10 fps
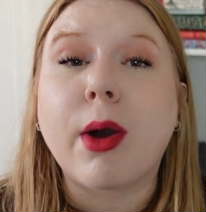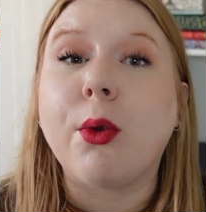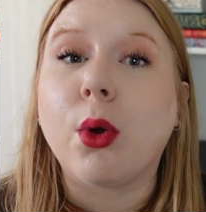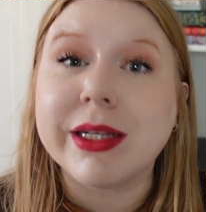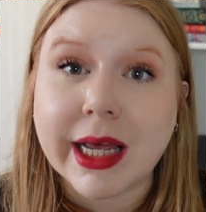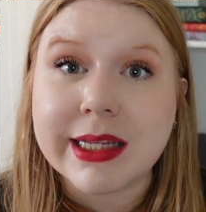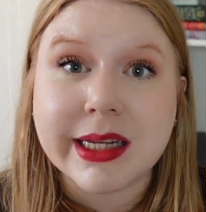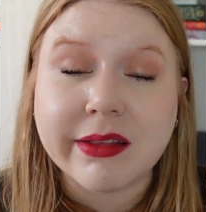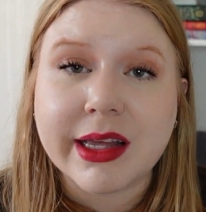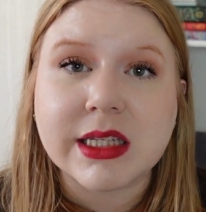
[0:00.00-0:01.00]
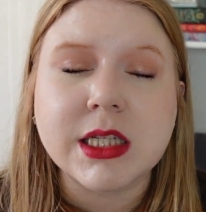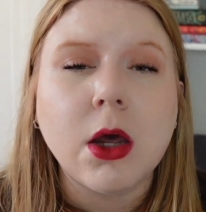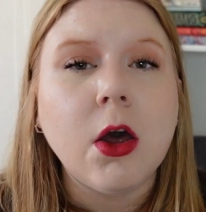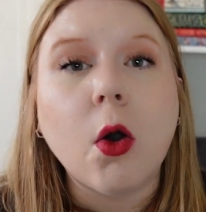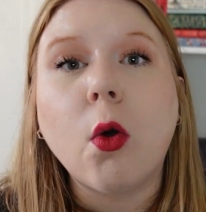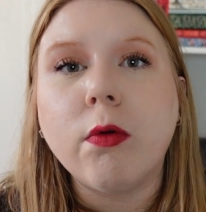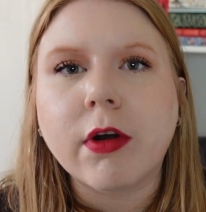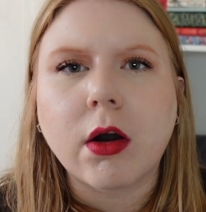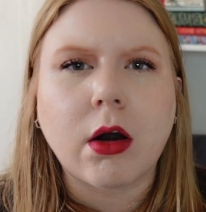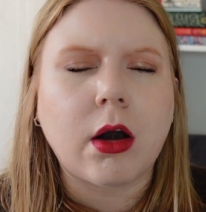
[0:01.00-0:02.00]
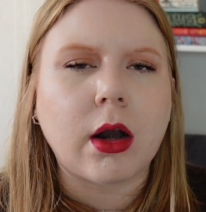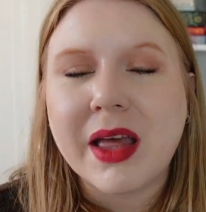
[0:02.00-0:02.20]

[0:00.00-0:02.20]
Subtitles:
prioritizing this over her.